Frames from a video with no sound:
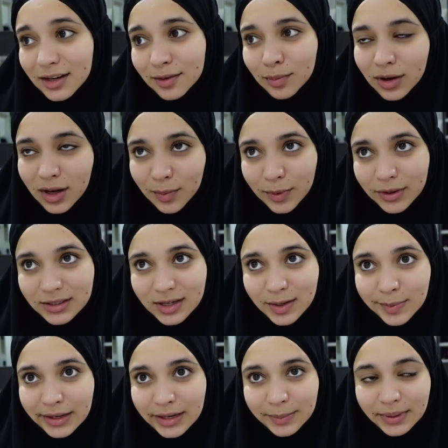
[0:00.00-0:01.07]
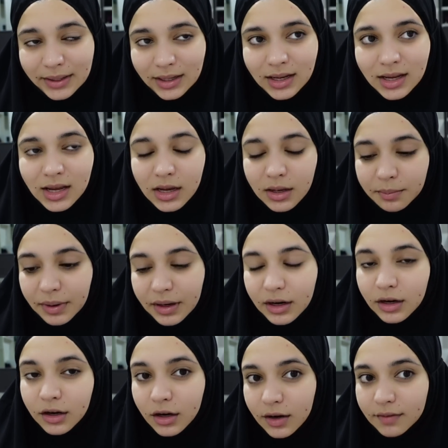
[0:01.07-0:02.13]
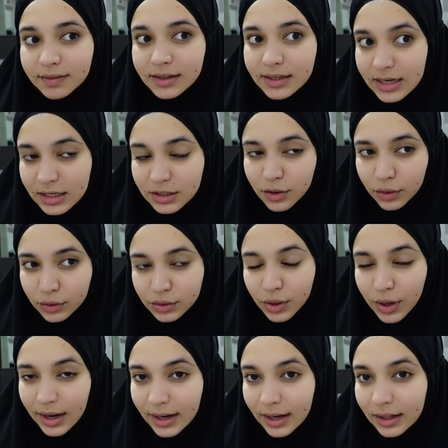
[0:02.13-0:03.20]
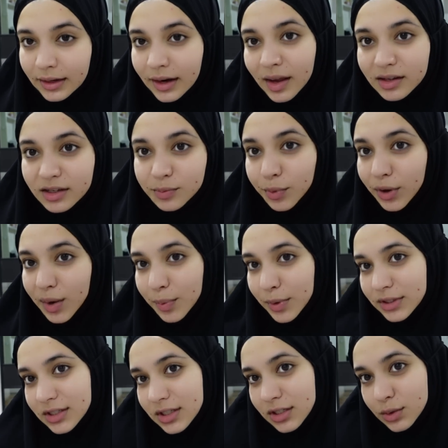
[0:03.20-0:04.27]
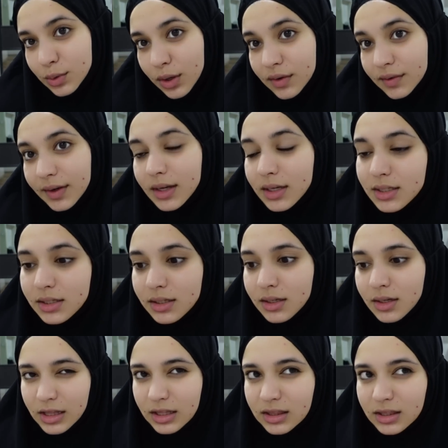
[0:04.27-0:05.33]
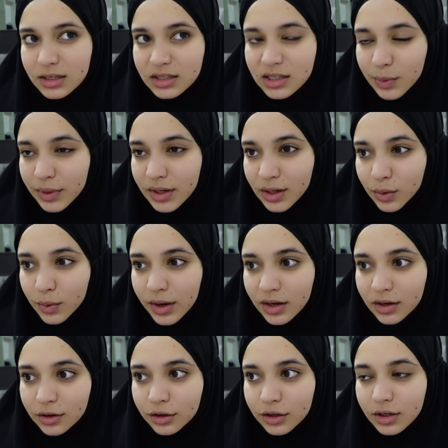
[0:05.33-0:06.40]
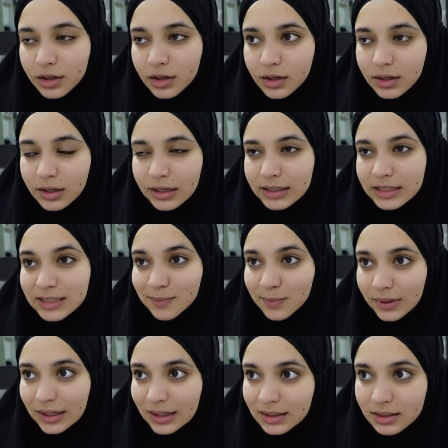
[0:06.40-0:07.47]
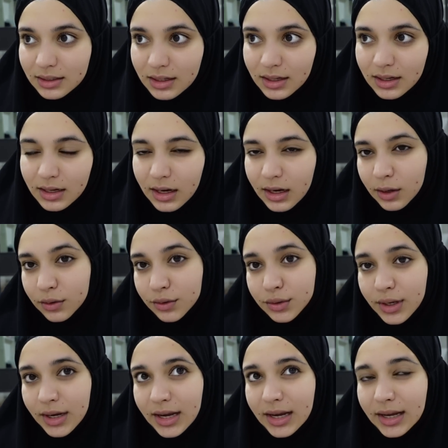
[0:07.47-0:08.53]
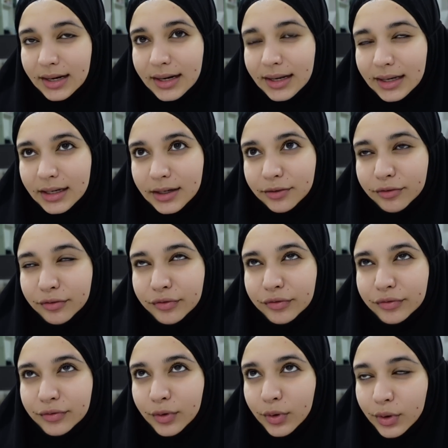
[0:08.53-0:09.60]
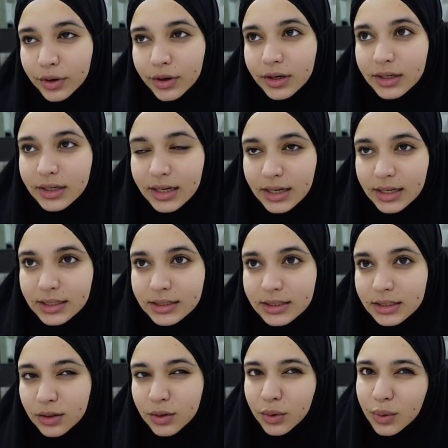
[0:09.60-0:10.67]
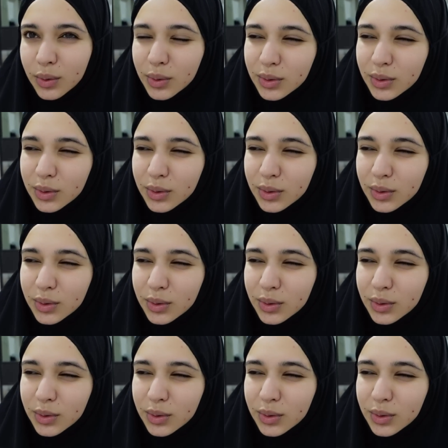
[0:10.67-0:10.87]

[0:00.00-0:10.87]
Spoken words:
love buka puasa ramai-ramai. But a lot of the days also, Haikal and I just buka puasa, just two of us. I think this year we did quite a good split. And also I had like 4 days, no,